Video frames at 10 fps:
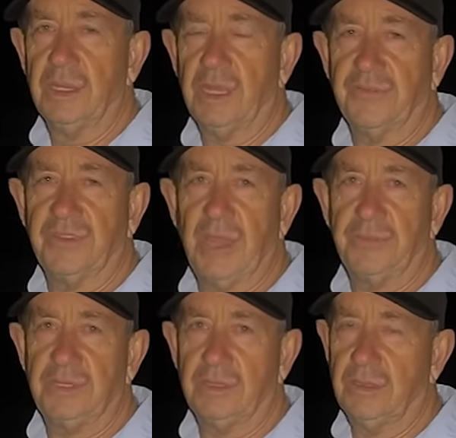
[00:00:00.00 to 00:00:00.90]
and I've kept
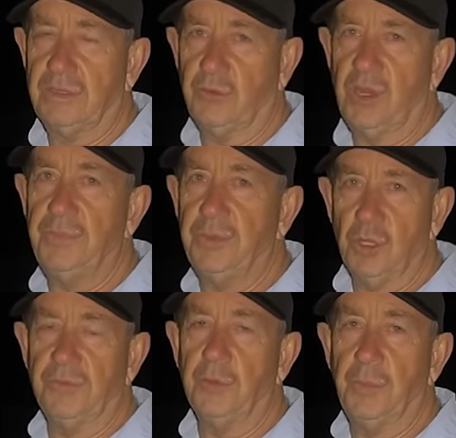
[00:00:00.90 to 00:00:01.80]
three
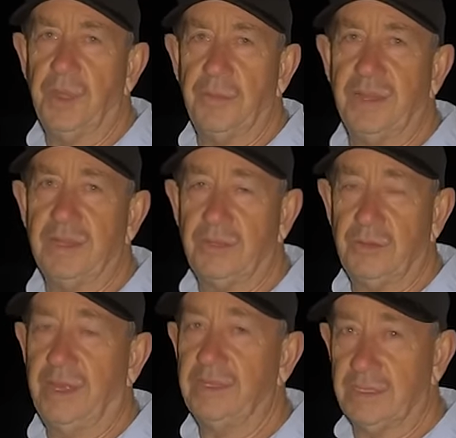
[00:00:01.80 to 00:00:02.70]
beautiful bream and,
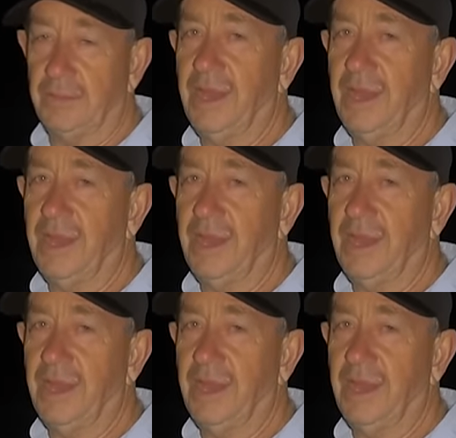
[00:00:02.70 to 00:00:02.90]
and some